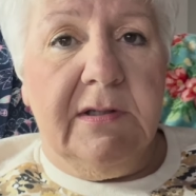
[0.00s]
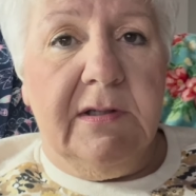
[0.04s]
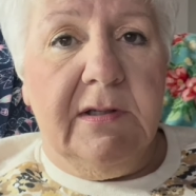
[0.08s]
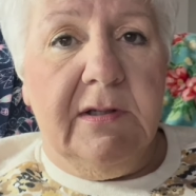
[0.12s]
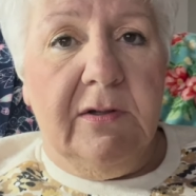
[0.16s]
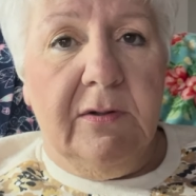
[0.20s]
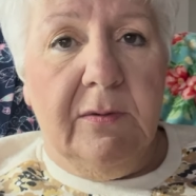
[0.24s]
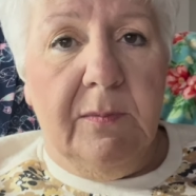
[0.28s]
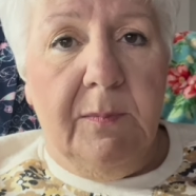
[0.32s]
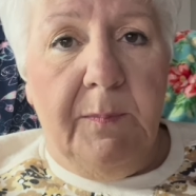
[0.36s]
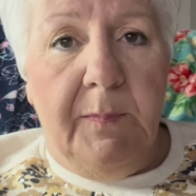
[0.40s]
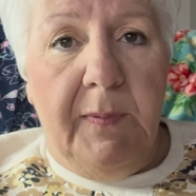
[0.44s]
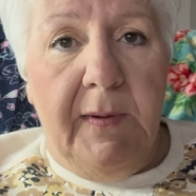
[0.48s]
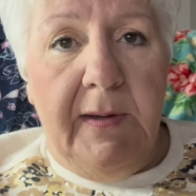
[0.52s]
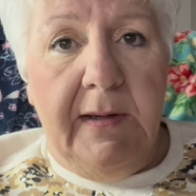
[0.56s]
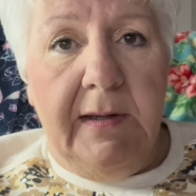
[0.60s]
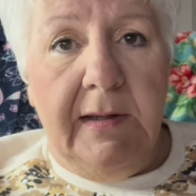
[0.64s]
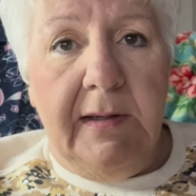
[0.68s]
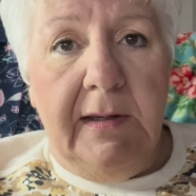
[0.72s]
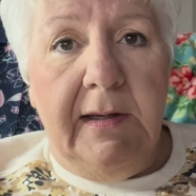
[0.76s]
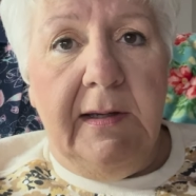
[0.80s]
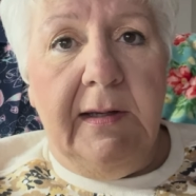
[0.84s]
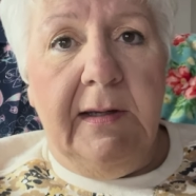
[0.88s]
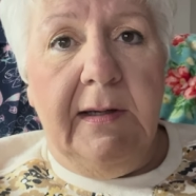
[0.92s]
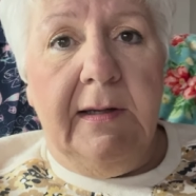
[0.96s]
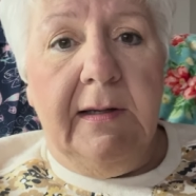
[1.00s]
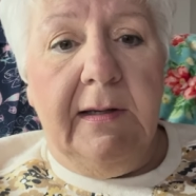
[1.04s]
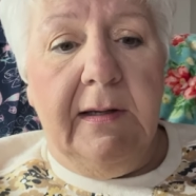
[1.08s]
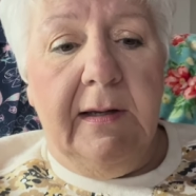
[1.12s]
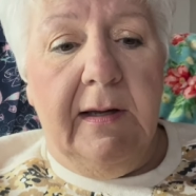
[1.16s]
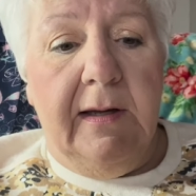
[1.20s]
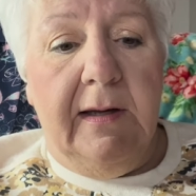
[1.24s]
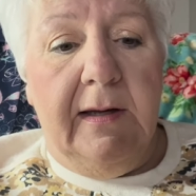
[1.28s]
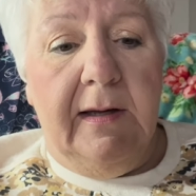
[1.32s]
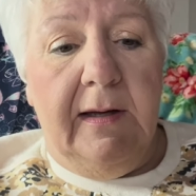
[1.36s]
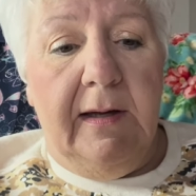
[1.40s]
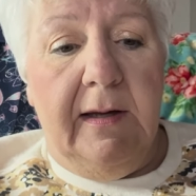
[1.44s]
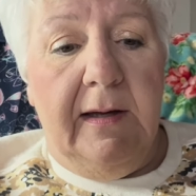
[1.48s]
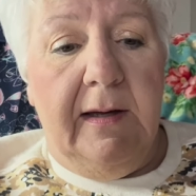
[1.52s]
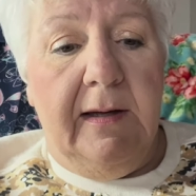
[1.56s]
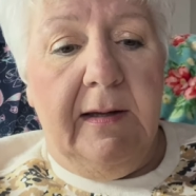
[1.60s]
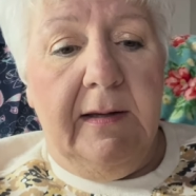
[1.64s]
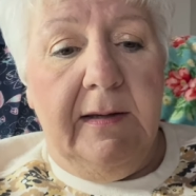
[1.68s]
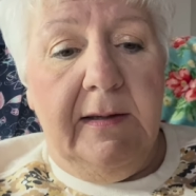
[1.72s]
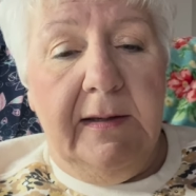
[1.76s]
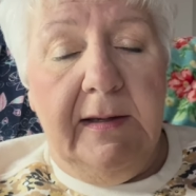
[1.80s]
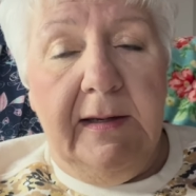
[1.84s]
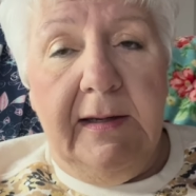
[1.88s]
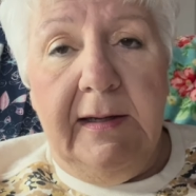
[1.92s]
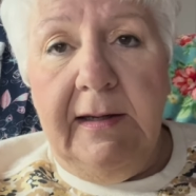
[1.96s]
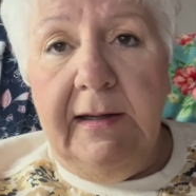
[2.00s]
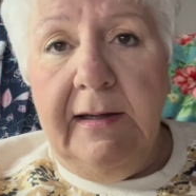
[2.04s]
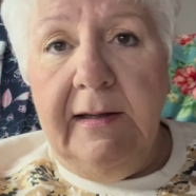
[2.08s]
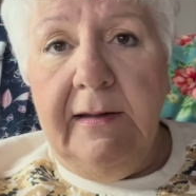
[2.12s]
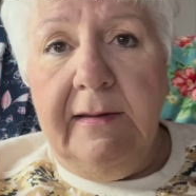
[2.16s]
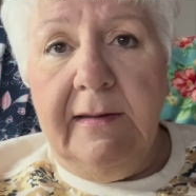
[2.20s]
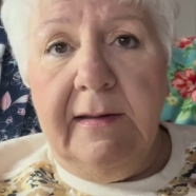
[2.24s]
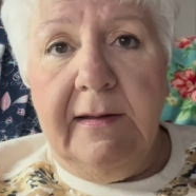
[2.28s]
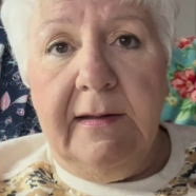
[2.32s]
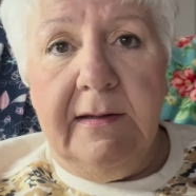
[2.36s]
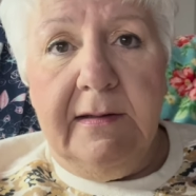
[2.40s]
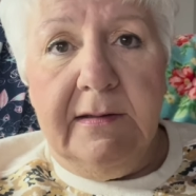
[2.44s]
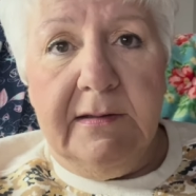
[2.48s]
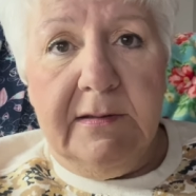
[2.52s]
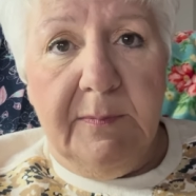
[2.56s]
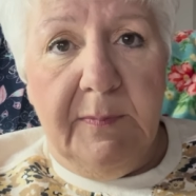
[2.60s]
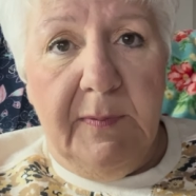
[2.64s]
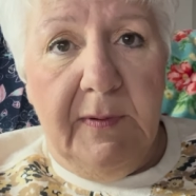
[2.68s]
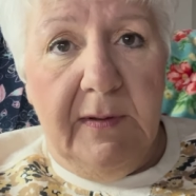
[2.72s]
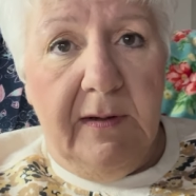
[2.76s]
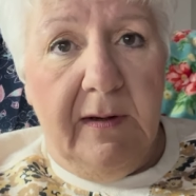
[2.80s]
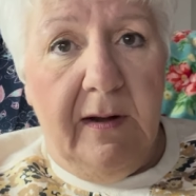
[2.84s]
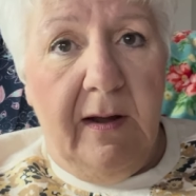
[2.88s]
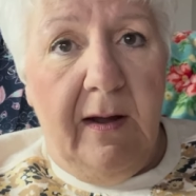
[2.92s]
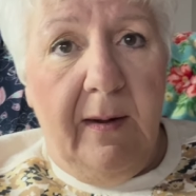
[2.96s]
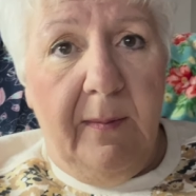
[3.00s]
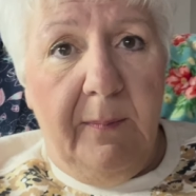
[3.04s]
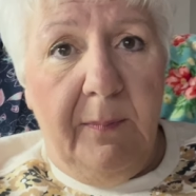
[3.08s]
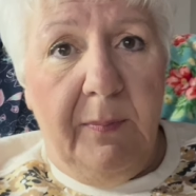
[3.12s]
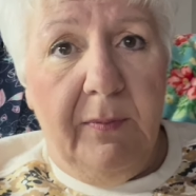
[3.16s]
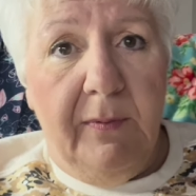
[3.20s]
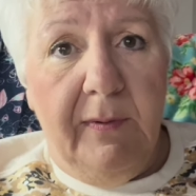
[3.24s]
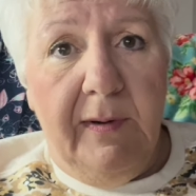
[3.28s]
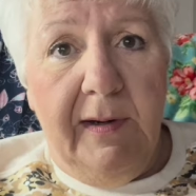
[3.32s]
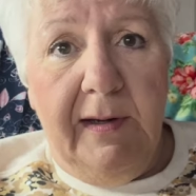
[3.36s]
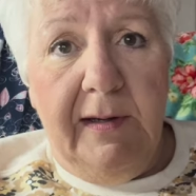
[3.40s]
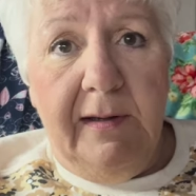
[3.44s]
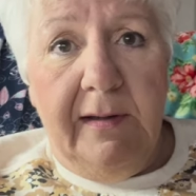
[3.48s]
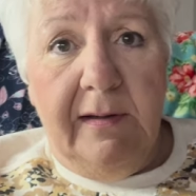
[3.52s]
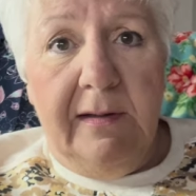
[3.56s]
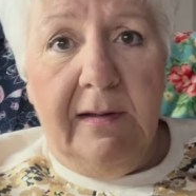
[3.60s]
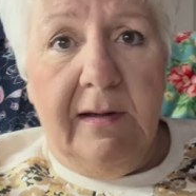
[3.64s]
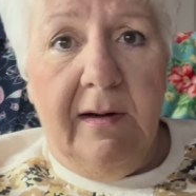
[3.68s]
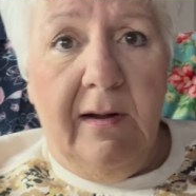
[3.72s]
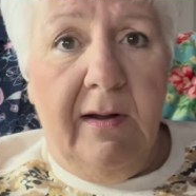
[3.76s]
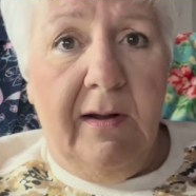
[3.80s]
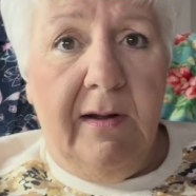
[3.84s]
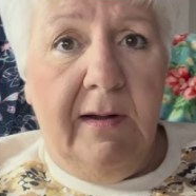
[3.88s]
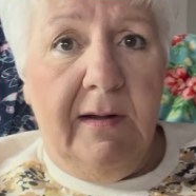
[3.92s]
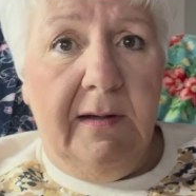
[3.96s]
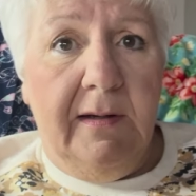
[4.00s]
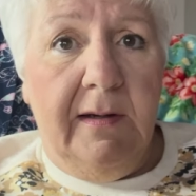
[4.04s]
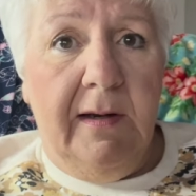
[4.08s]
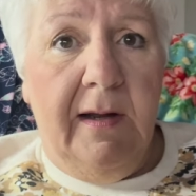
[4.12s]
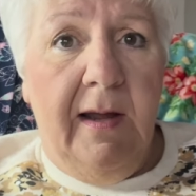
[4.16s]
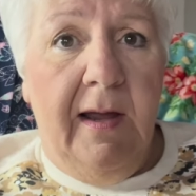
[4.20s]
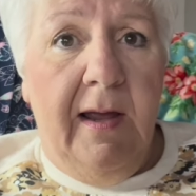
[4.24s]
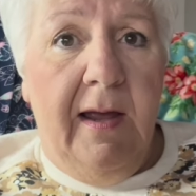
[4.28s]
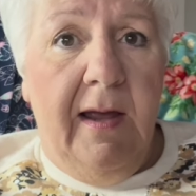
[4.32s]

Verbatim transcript: you're bending a knee that has been operated on